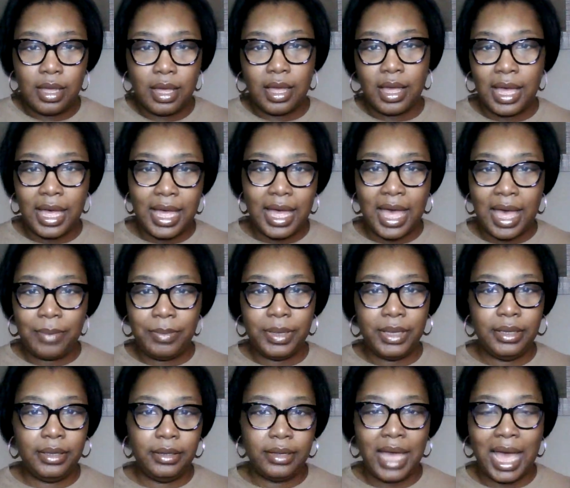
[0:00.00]

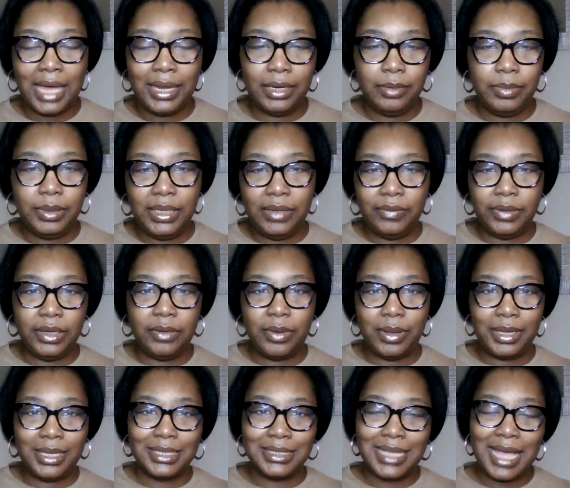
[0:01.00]
I didn't believe it anyway,
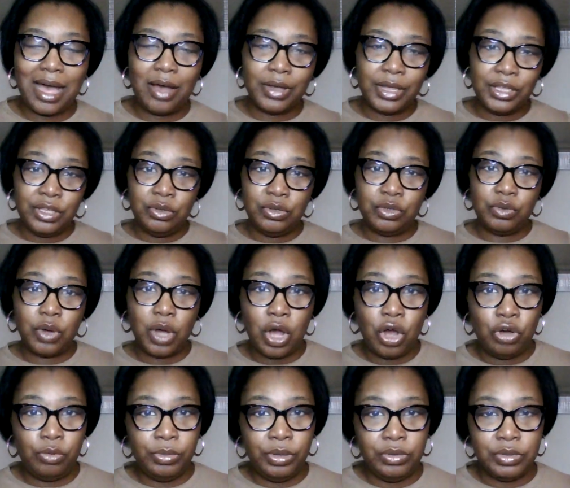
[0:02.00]
because how can you do a
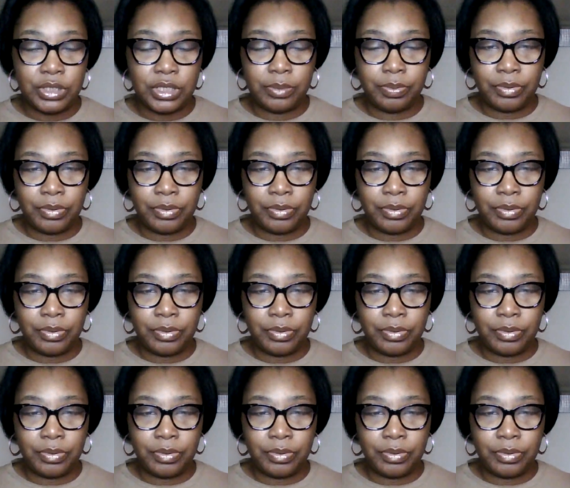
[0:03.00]
whole music